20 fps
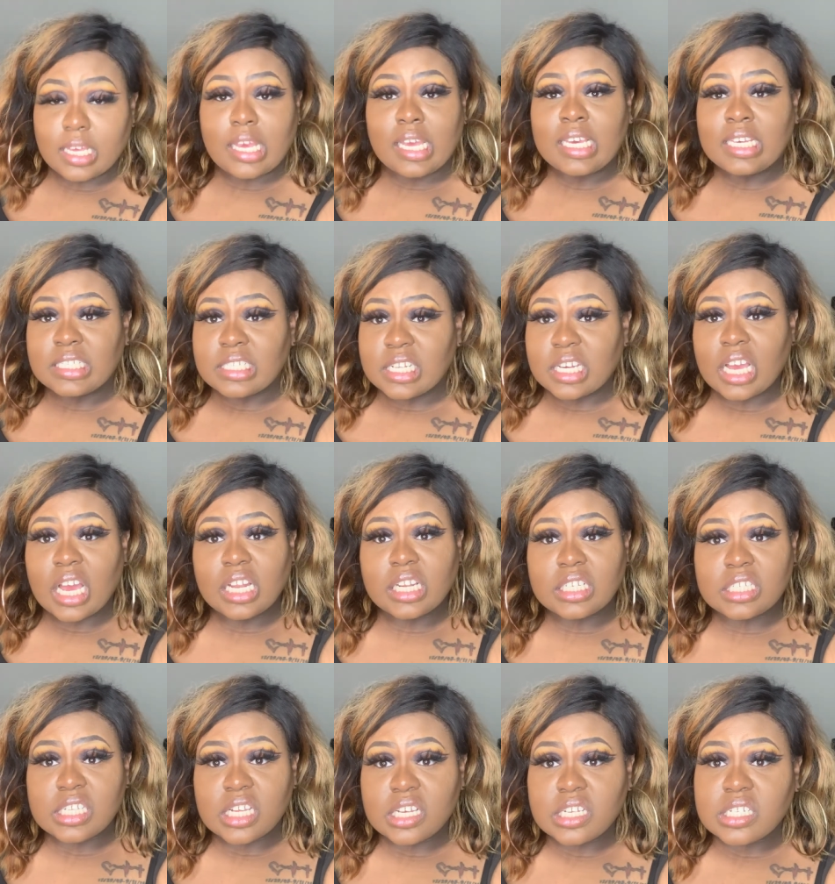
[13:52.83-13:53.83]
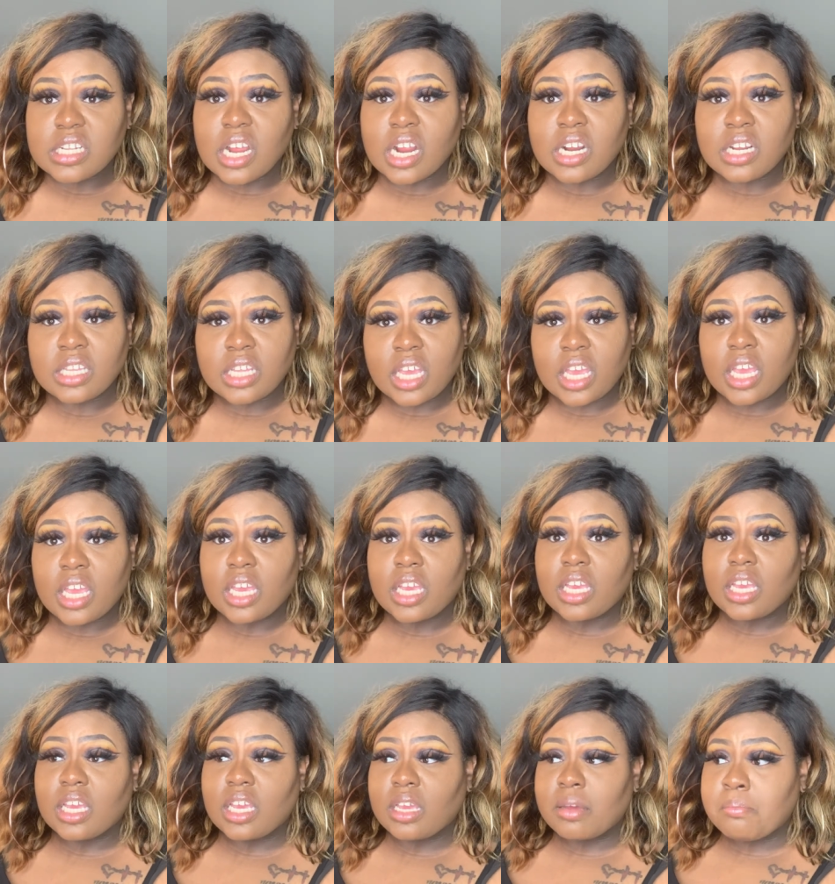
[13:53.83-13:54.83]
Issa kind of tells her that
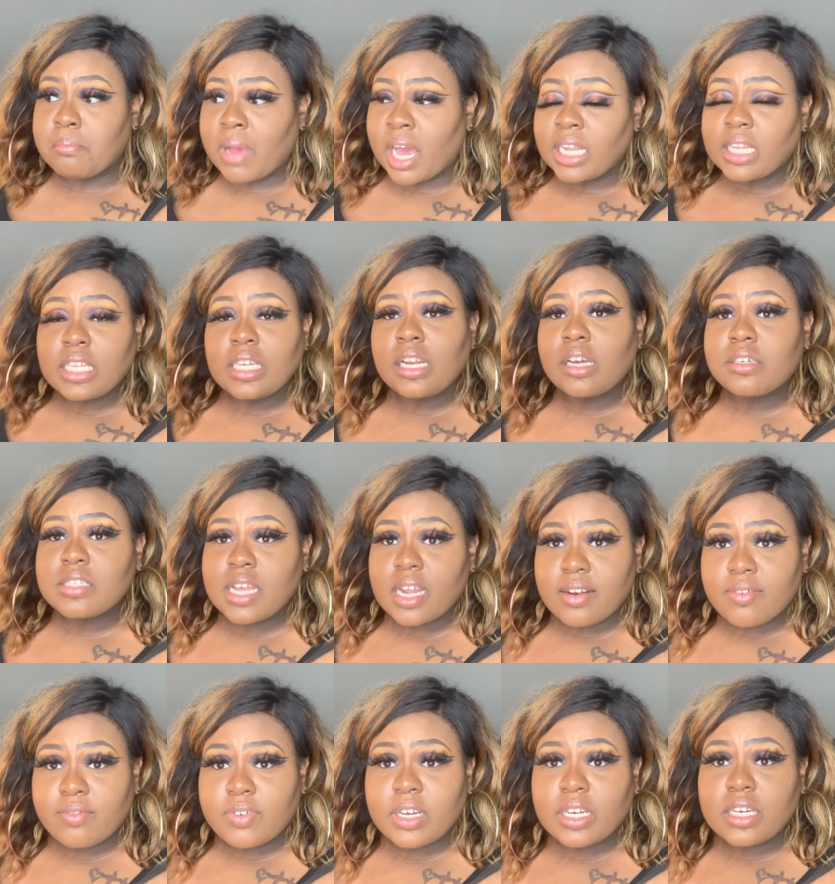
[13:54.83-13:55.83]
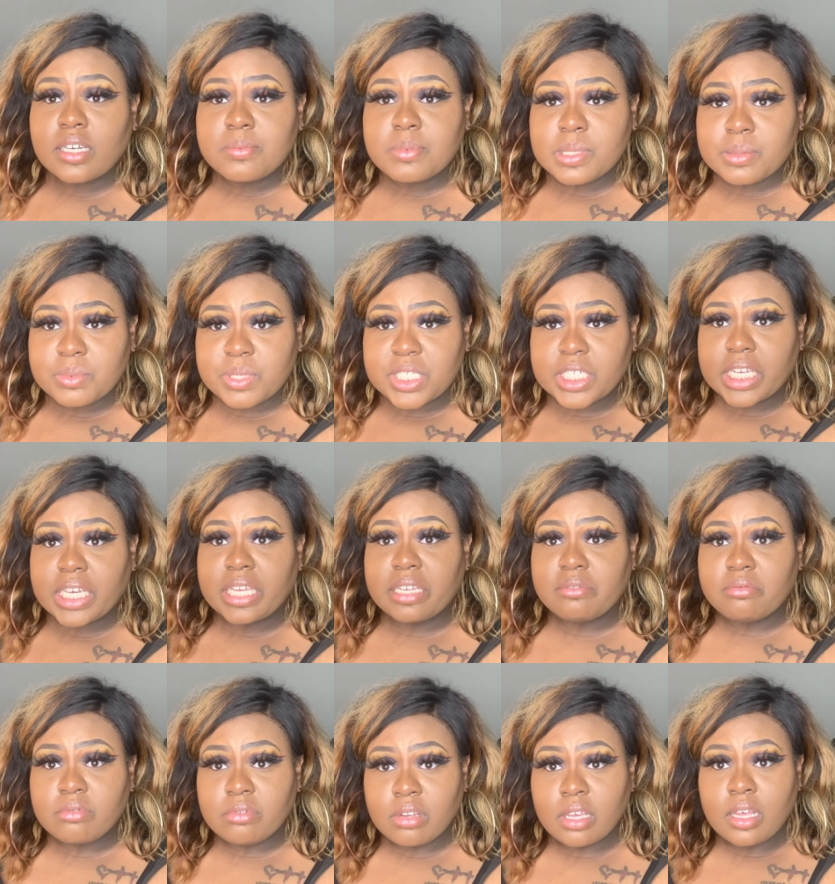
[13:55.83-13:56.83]
Molly knows how to fuck up some shit.
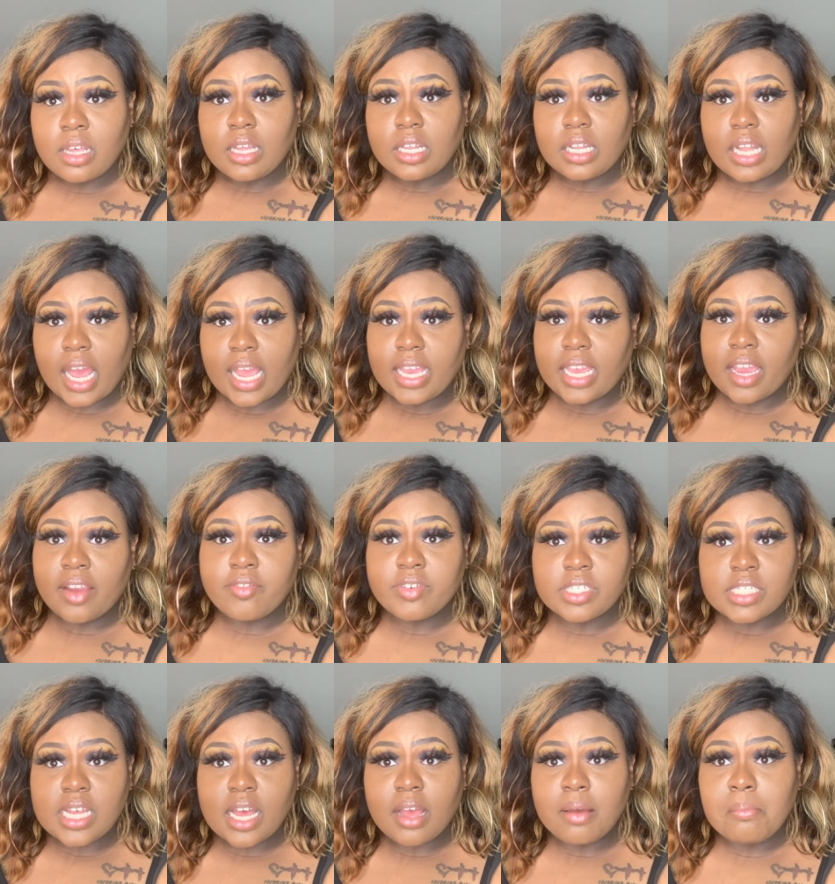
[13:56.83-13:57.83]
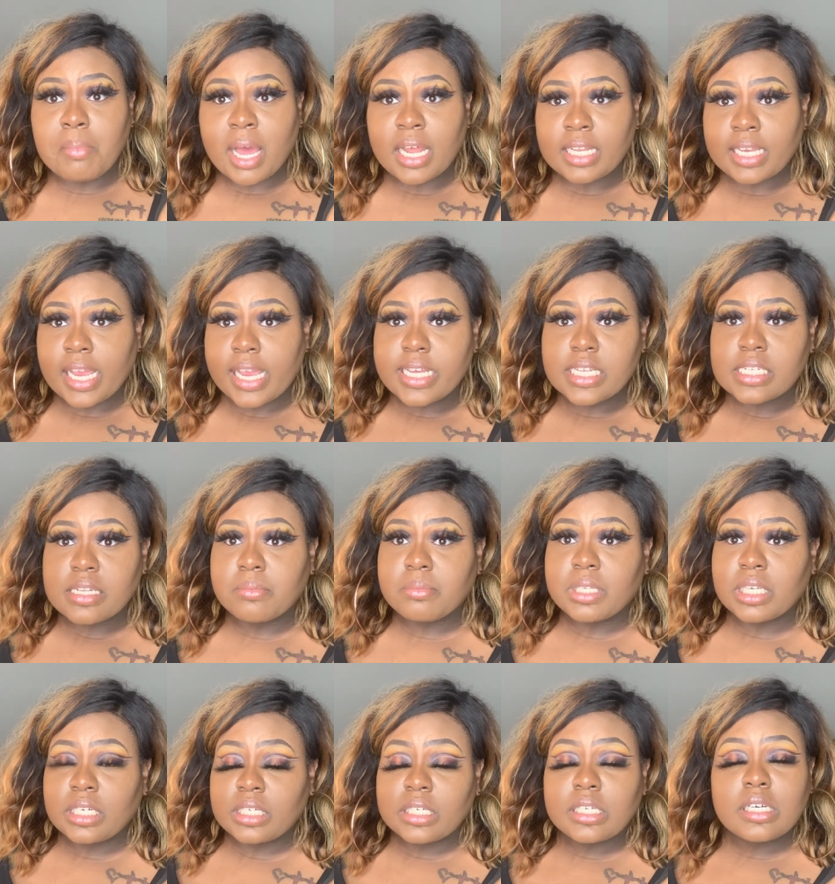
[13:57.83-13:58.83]
Like every time Molly has
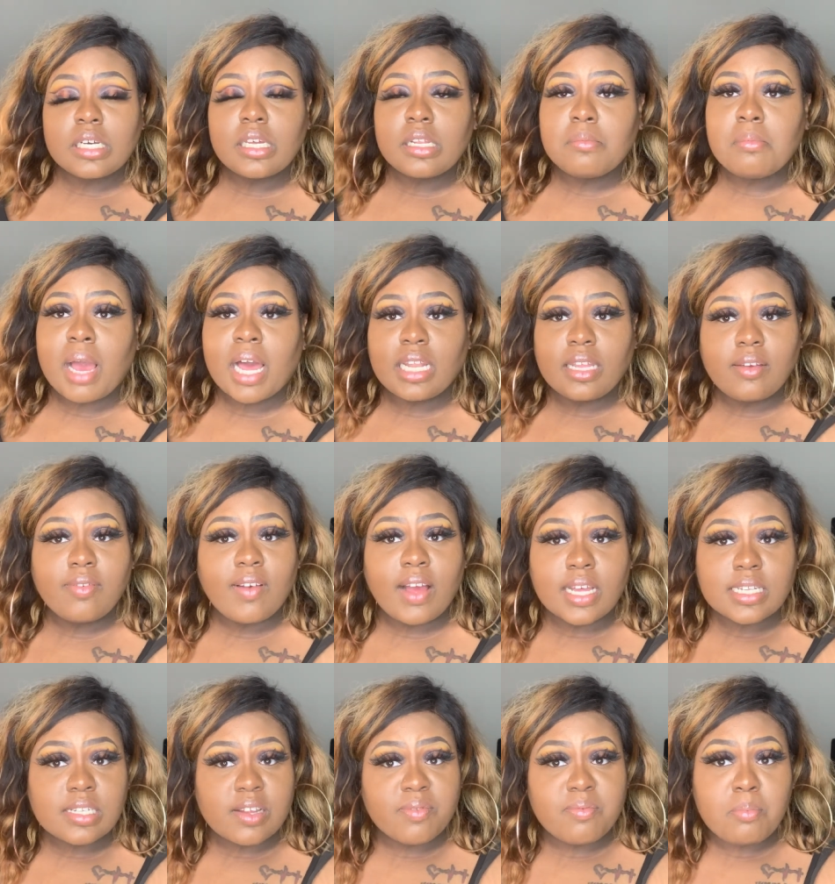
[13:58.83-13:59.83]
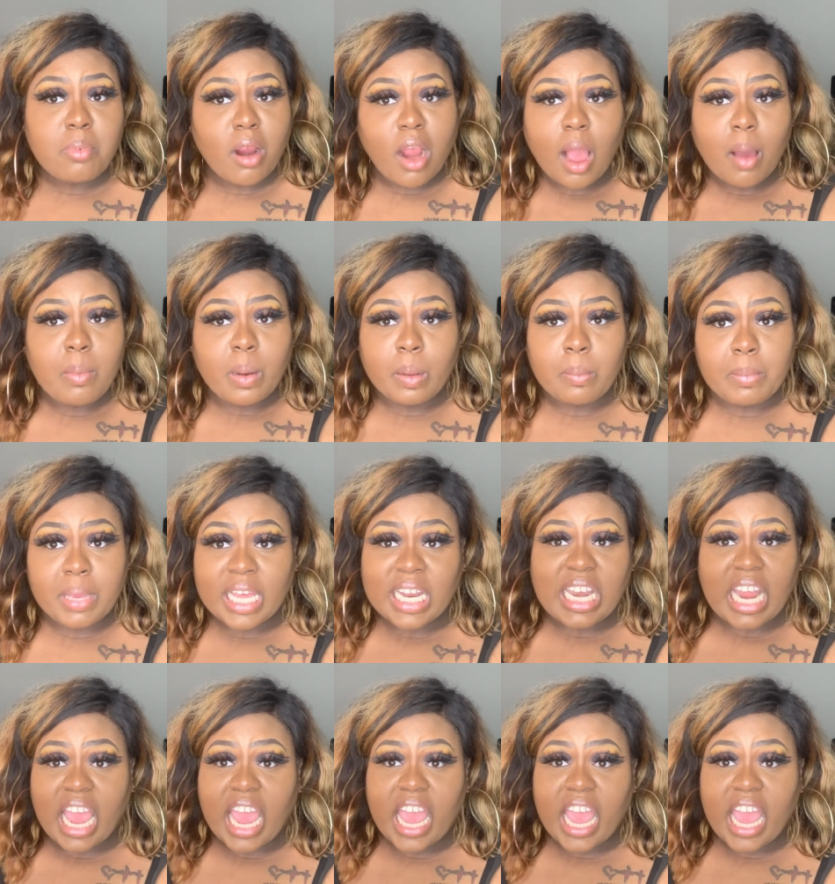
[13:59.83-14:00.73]
something good, Molly finds a problem in